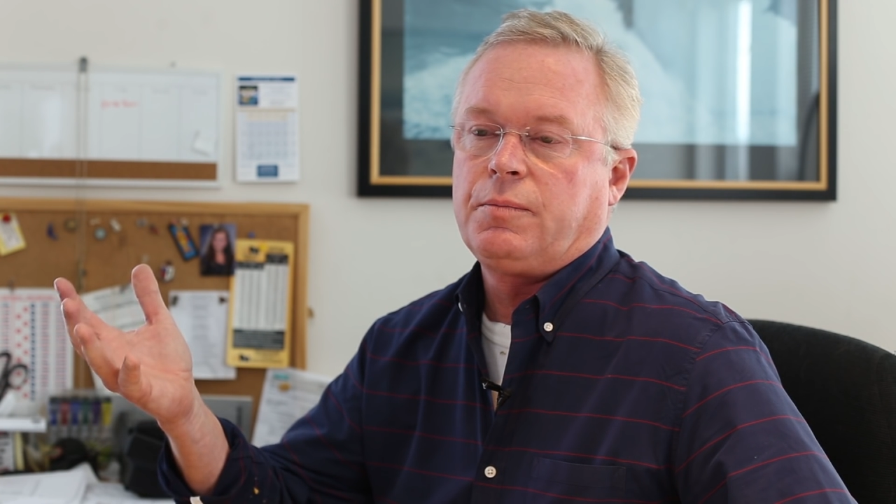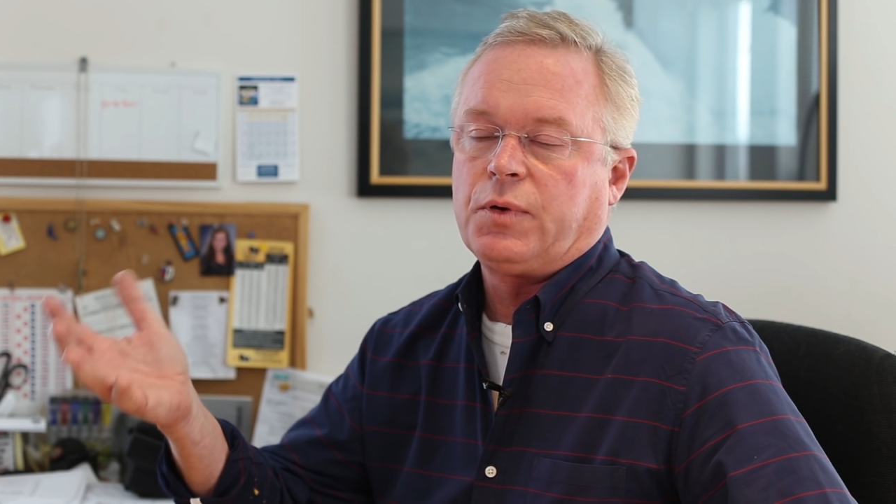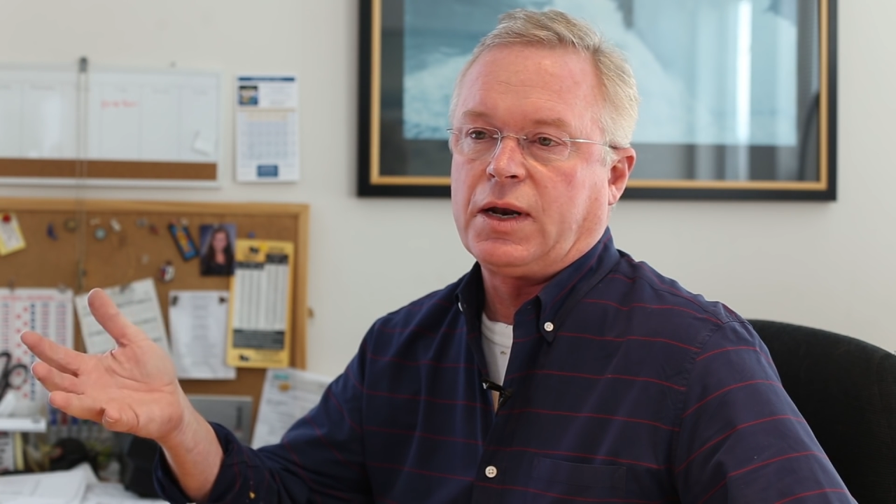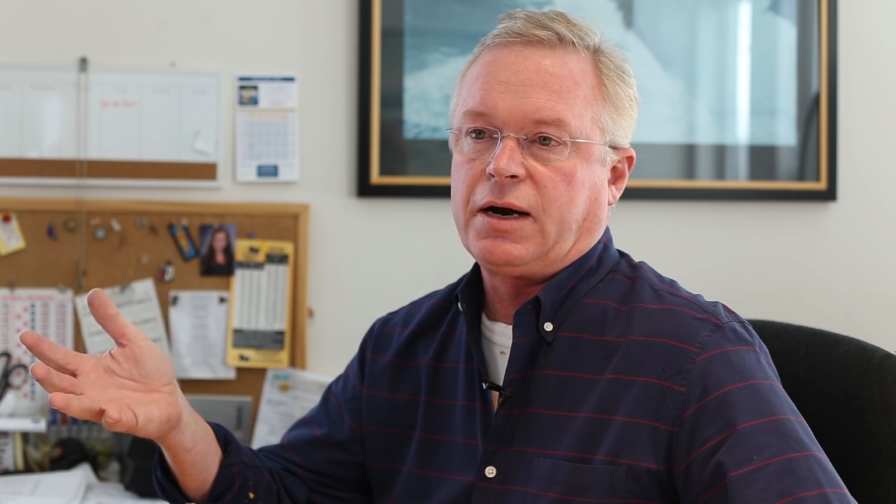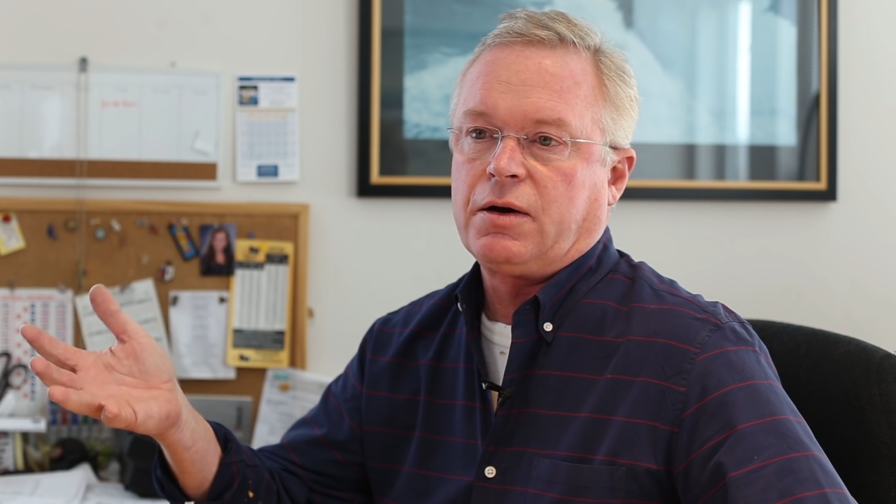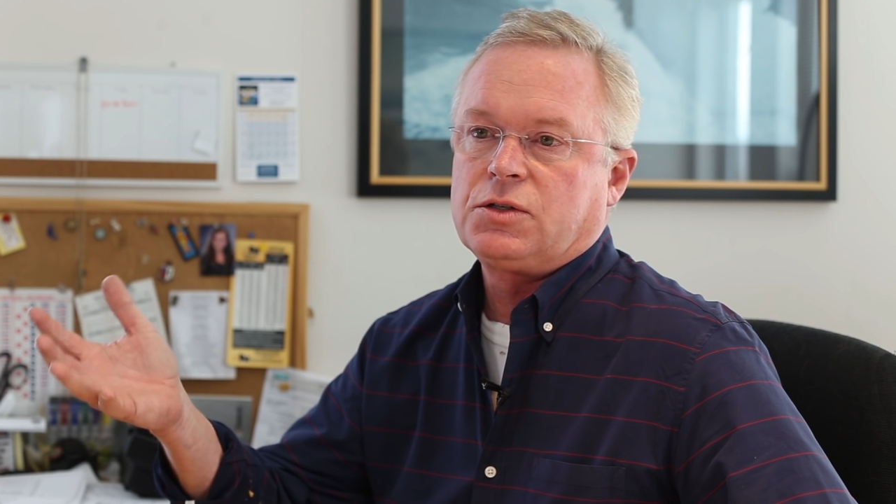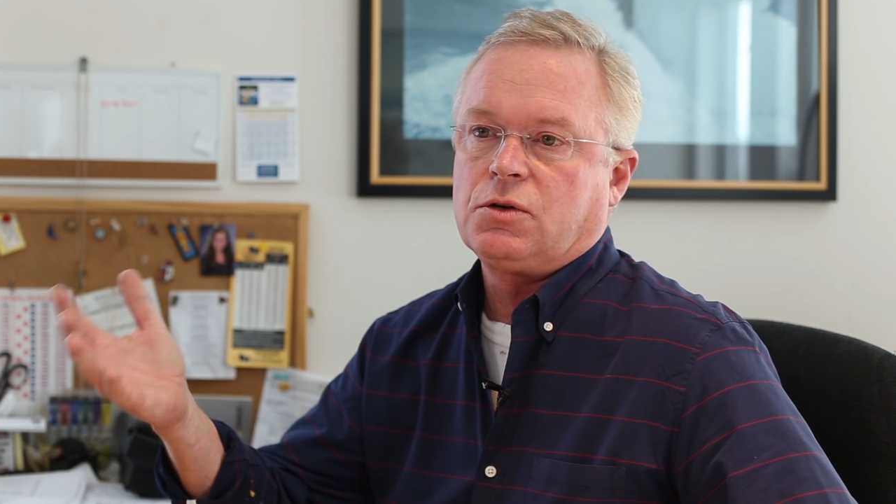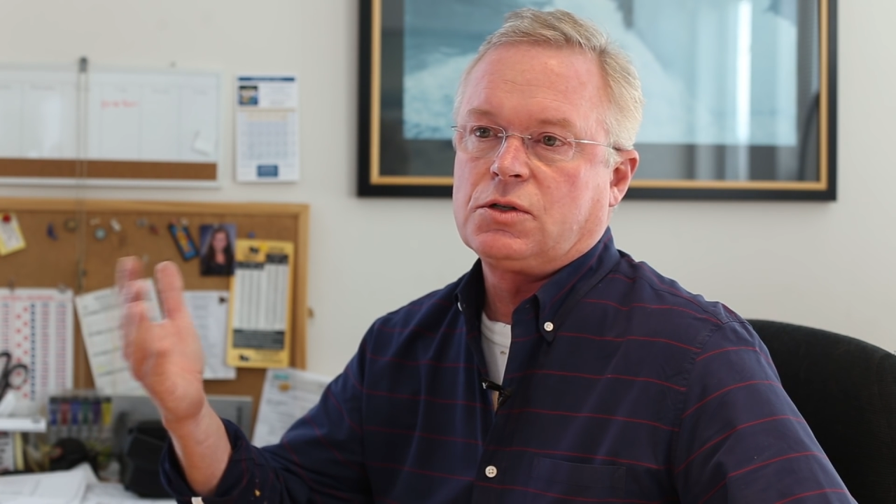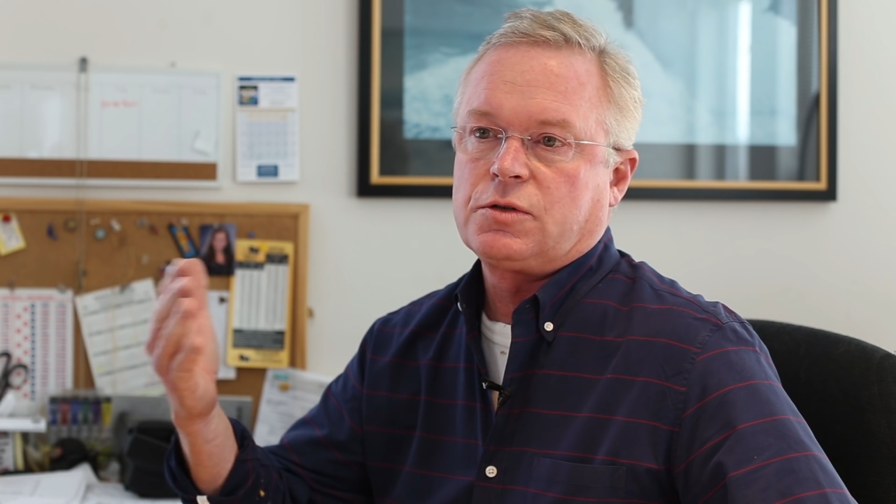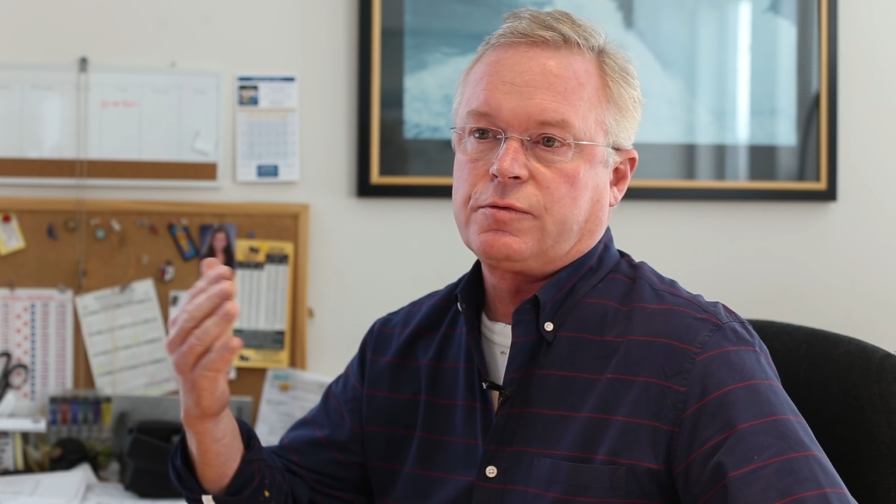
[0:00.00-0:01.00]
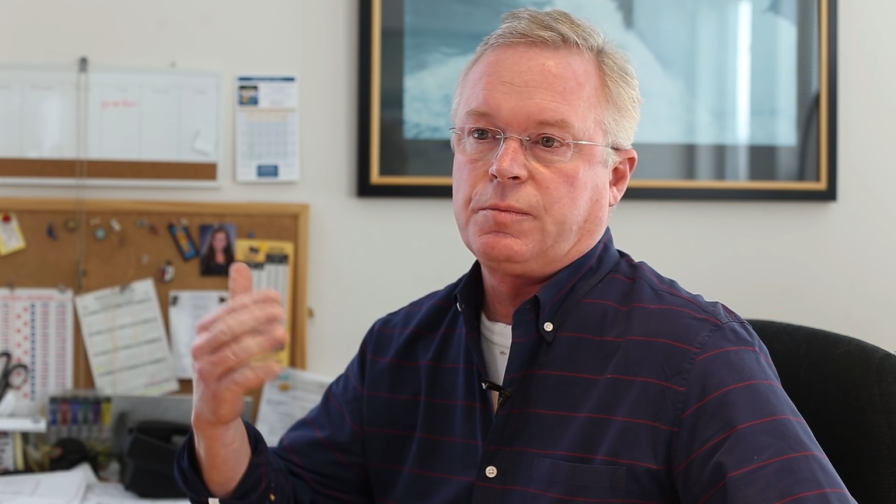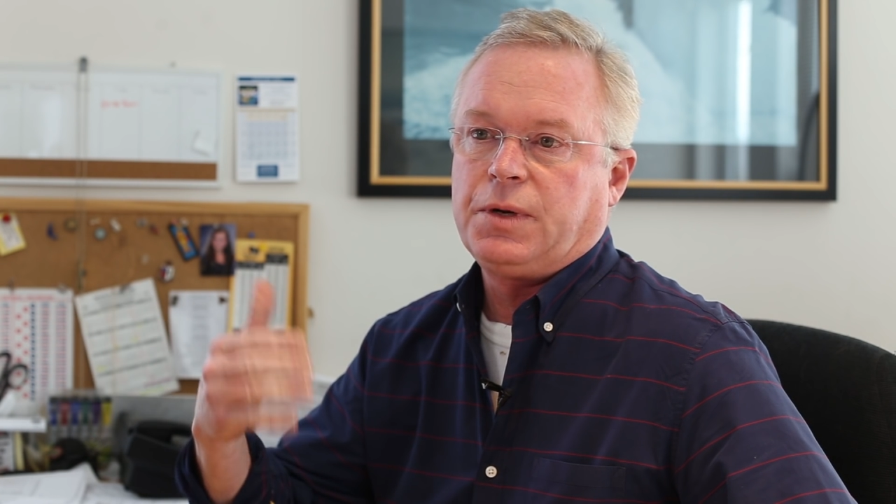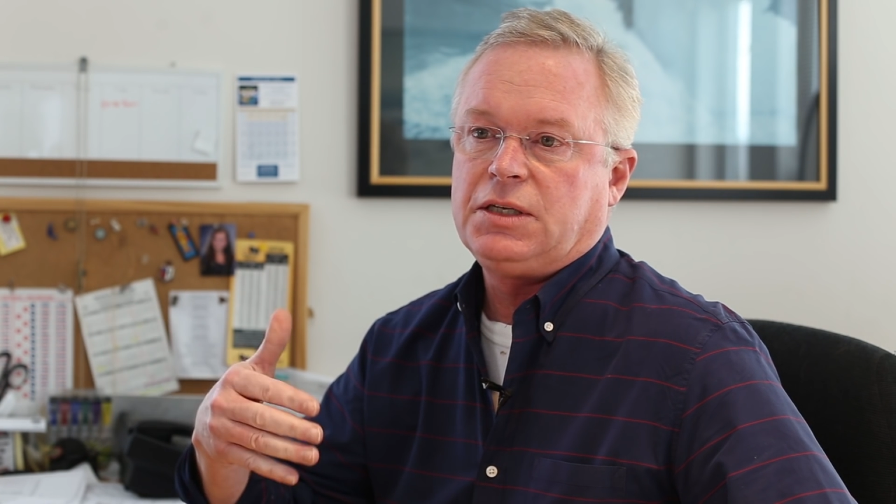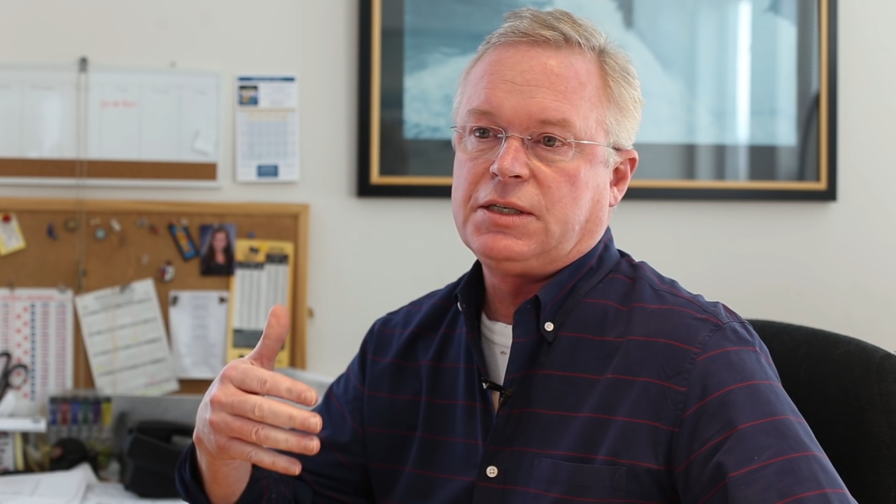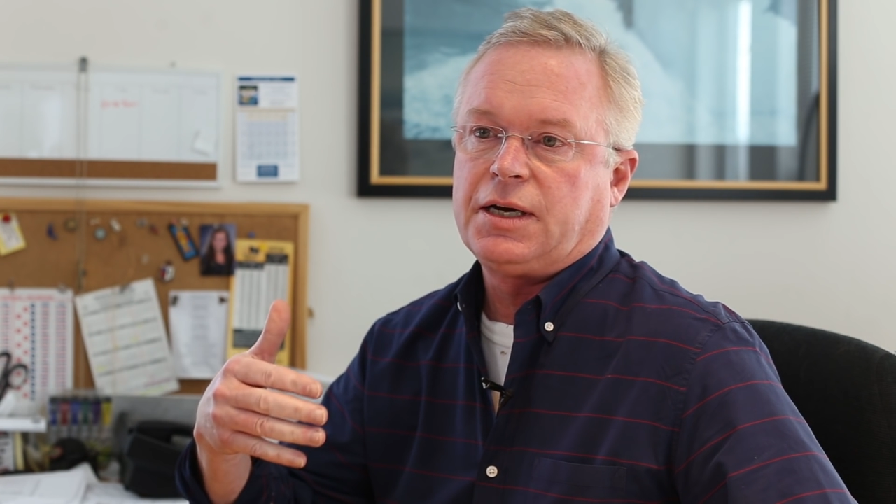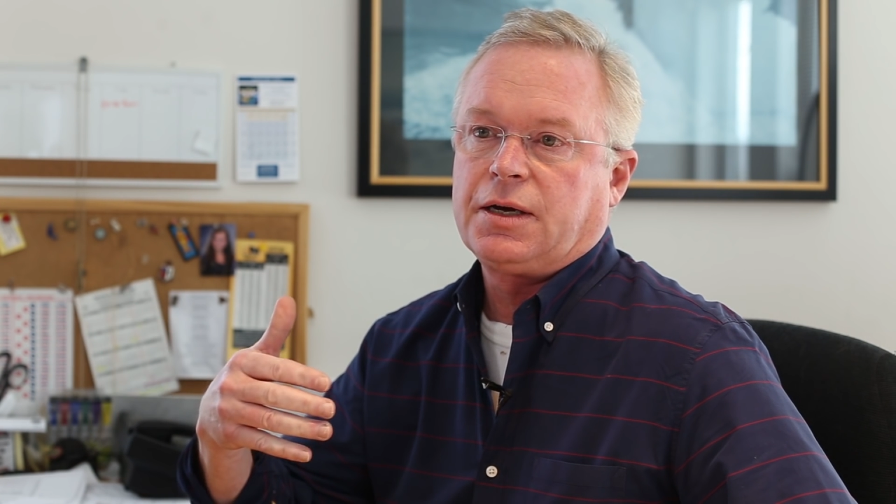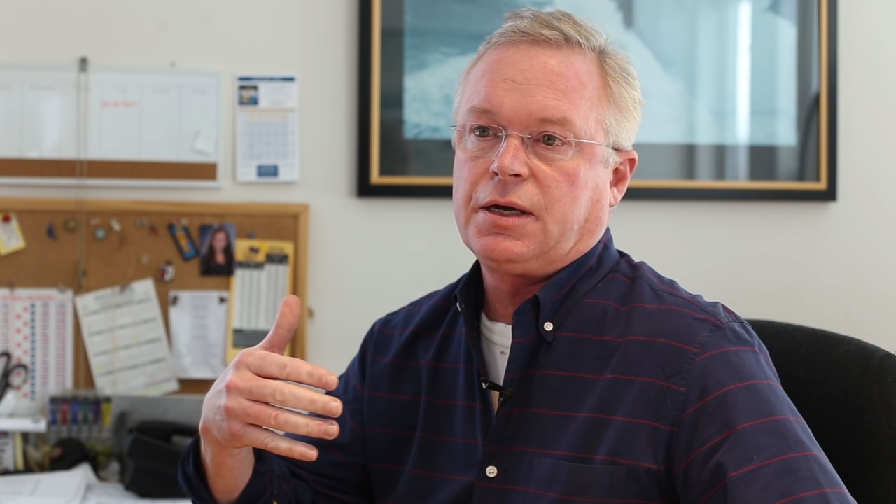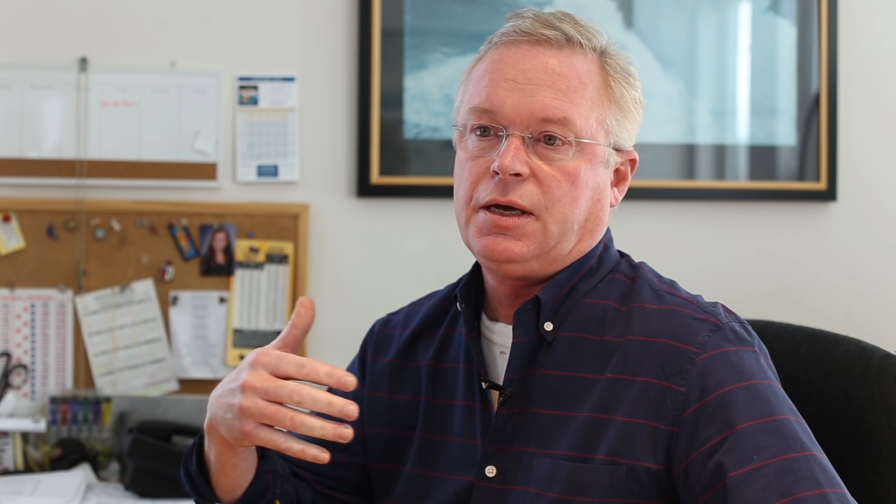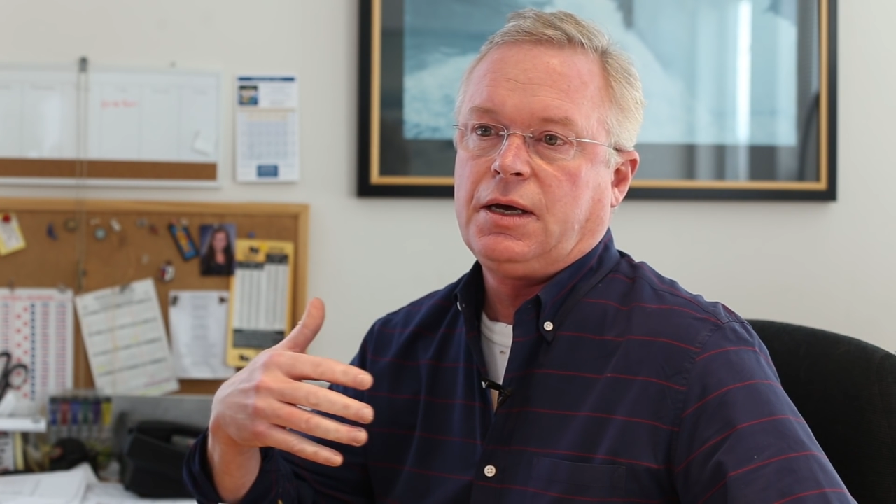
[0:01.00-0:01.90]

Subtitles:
Polaris and also from NETAC,